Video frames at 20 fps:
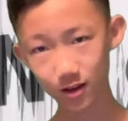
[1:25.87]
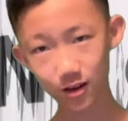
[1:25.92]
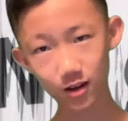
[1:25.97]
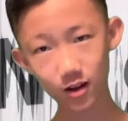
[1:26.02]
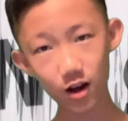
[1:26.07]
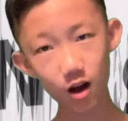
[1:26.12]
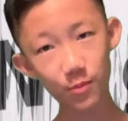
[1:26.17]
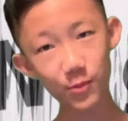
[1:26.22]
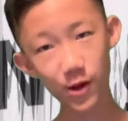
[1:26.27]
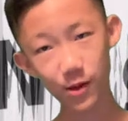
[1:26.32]

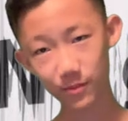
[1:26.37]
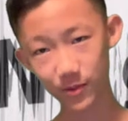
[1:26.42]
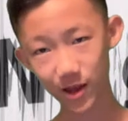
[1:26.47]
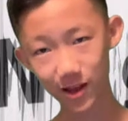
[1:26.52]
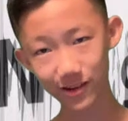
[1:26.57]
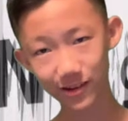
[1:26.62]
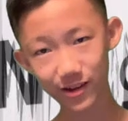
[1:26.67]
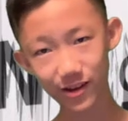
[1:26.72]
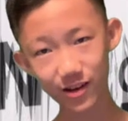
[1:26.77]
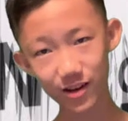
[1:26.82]
Come on, man.
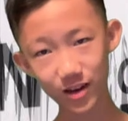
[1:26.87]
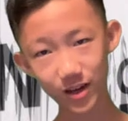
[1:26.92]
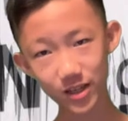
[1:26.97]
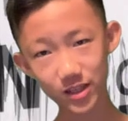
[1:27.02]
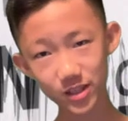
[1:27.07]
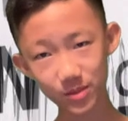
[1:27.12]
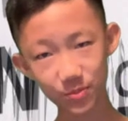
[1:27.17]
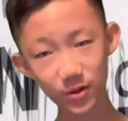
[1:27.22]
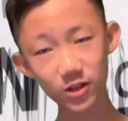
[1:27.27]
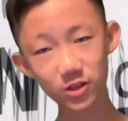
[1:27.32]
He's
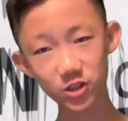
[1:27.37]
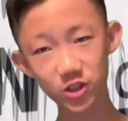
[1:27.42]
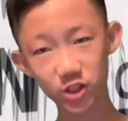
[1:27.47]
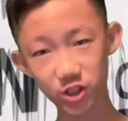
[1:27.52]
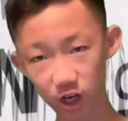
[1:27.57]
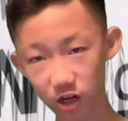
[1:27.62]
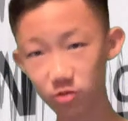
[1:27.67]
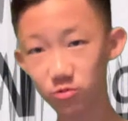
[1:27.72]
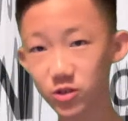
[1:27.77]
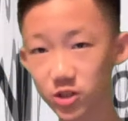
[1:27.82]
being
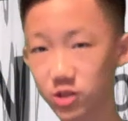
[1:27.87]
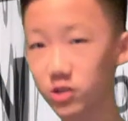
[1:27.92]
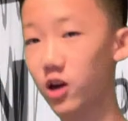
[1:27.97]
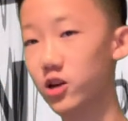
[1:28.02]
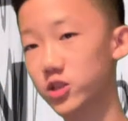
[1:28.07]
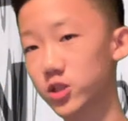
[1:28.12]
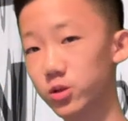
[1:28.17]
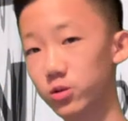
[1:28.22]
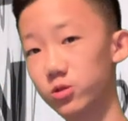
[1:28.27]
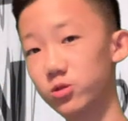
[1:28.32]
generous, not
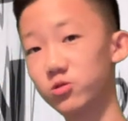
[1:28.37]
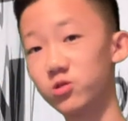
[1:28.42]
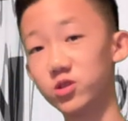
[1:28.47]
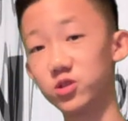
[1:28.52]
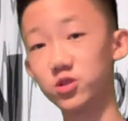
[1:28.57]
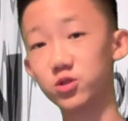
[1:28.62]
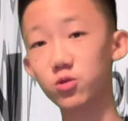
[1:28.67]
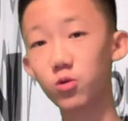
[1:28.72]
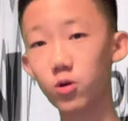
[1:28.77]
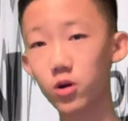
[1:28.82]
showing you his
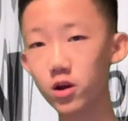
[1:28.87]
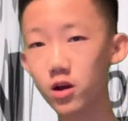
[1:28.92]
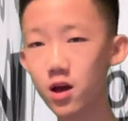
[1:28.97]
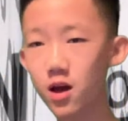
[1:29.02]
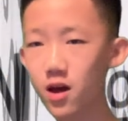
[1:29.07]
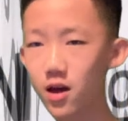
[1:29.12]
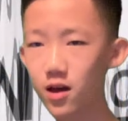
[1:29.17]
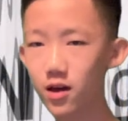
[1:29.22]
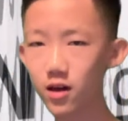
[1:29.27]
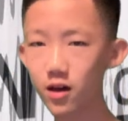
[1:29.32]
score.
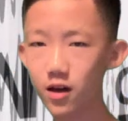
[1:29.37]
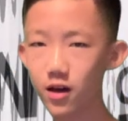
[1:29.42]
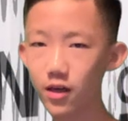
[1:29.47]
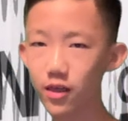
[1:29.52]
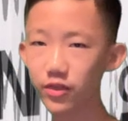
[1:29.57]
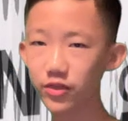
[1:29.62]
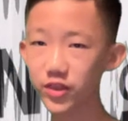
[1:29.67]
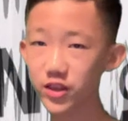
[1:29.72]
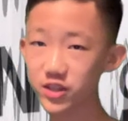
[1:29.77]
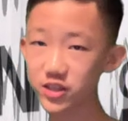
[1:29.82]

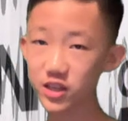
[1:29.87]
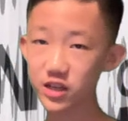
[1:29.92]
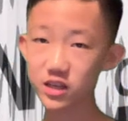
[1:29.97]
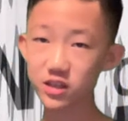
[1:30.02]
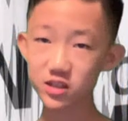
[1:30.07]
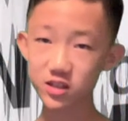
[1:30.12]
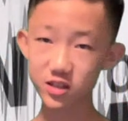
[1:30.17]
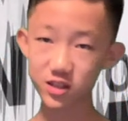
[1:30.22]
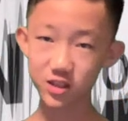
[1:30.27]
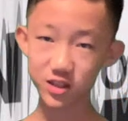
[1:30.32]
This is
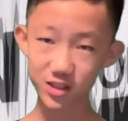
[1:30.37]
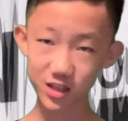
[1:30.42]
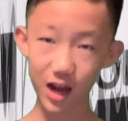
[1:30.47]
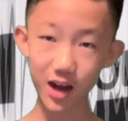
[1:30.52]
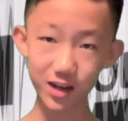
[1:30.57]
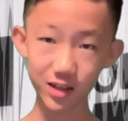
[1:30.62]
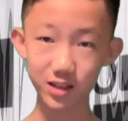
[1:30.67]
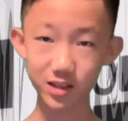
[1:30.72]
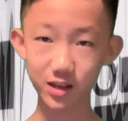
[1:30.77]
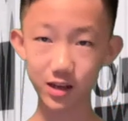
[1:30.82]

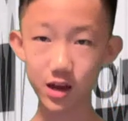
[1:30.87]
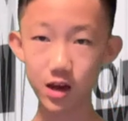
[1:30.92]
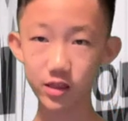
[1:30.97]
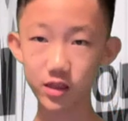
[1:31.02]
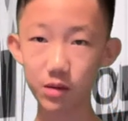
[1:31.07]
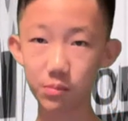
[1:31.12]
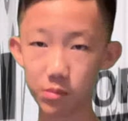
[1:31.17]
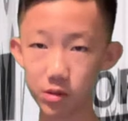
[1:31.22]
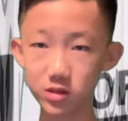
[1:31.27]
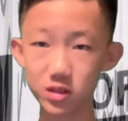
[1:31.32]
exactly the
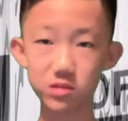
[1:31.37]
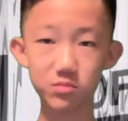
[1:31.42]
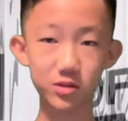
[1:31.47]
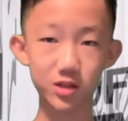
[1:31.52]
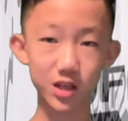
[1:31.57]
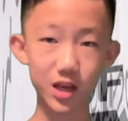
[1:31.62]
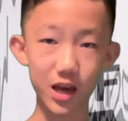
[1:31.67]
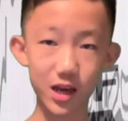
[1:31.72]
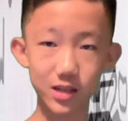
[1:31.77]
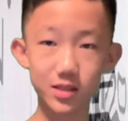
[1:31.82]
Muslim's
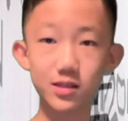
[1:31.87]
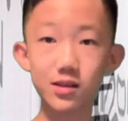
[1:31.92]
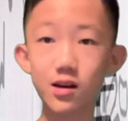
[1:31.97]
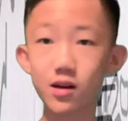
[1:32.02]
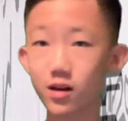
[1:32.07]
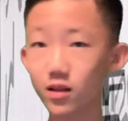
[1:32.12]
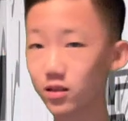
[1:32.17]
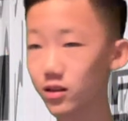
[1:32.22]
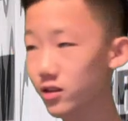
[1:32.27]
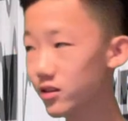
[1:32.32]
case.
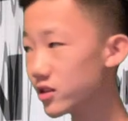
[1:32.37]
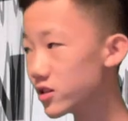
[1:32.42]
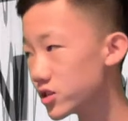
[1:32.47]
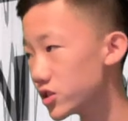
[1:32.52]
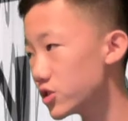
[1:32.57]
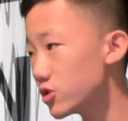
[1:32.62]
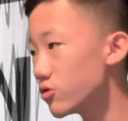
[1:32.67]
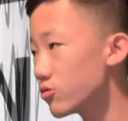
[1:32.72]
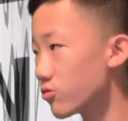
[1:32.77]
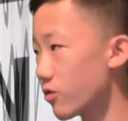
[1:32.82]
Like this
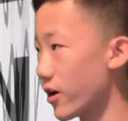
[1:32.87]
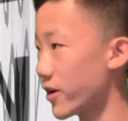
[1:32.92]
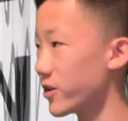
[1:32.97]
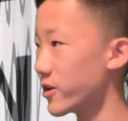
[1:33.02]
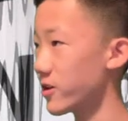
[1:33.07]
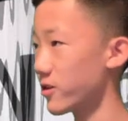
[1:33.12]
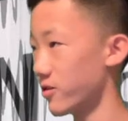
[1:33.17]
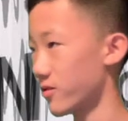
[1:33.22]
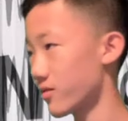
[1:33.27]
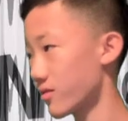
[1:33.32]
dude right here.